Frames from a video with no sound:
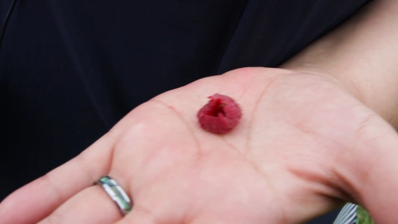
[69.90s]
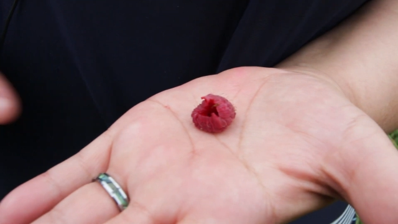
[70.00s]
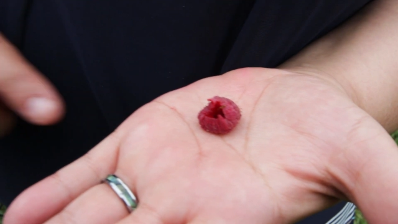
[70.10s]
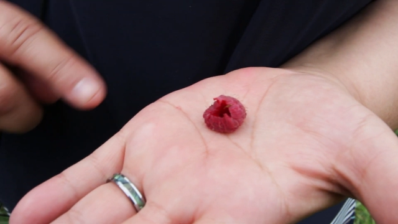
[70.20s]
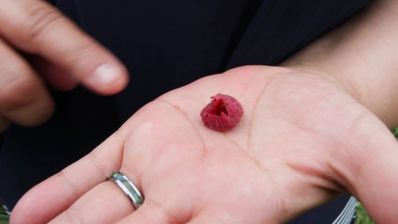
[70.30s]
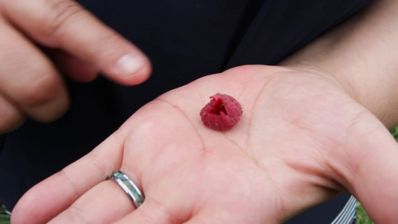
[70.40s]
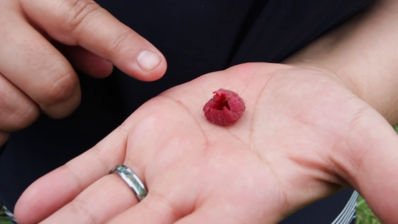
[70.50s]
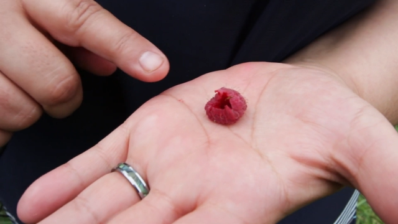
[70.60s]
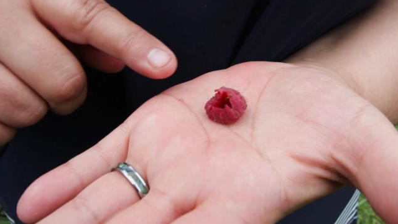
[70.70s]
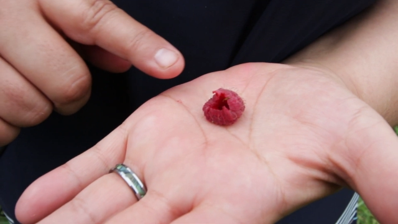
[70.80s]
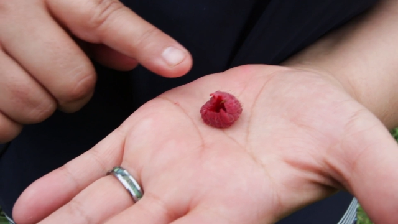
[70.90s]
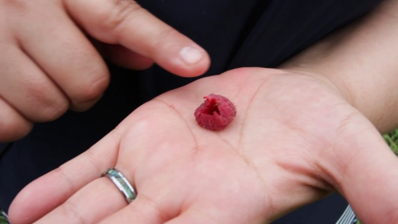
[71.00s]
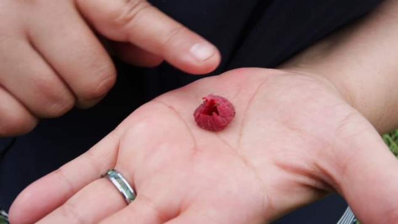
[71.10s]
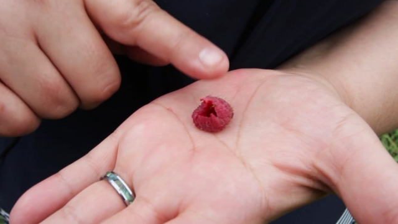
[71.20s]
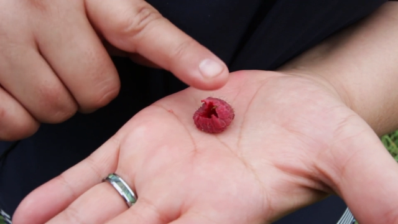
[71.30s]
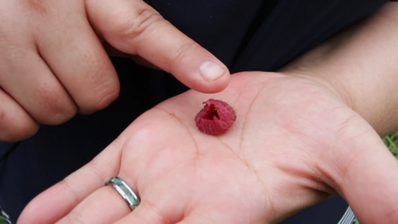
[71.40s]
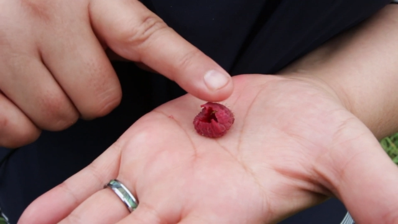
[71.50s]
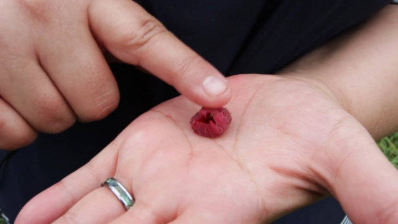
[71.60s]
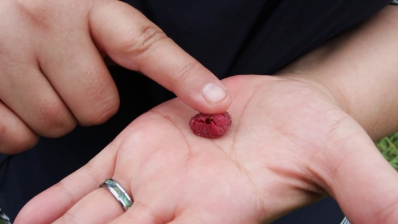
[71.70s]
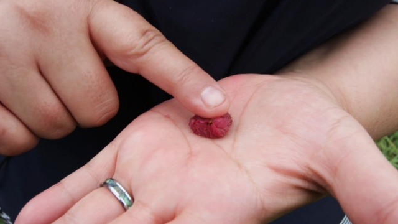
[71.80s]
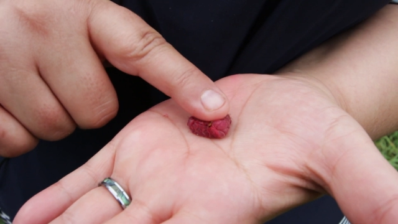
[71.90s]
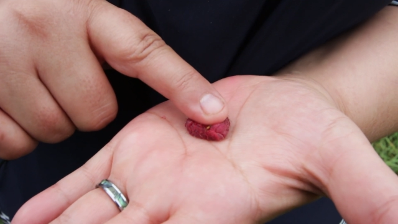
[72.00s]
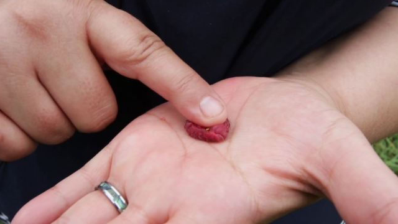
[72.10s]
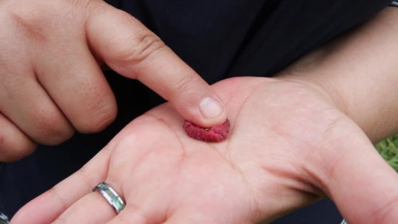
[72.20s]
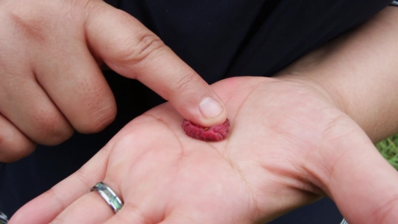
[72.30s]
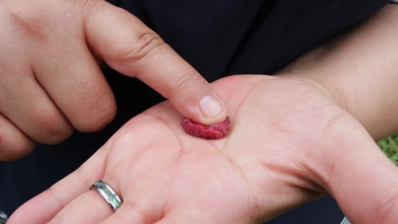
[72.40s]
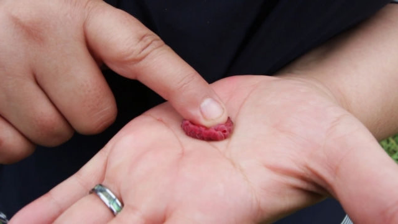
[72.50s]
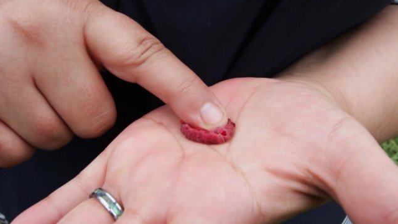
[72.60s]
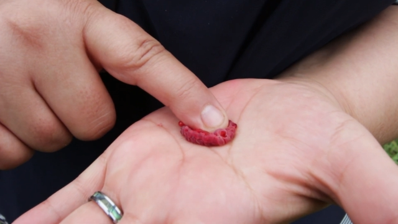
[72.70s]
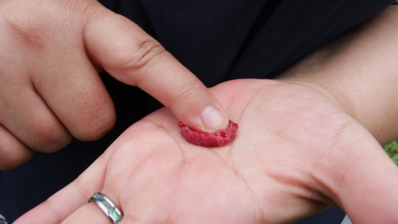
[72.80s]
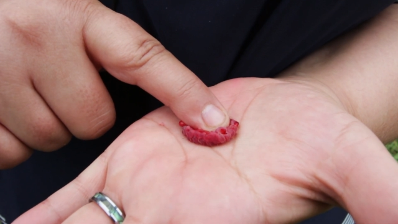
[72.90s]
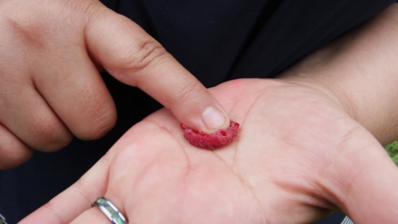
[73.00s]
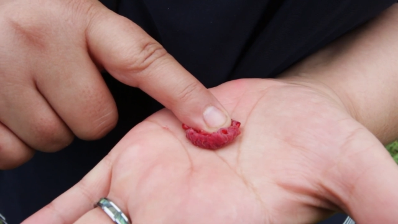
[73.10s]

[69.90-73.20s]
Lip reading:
(no speaker visible)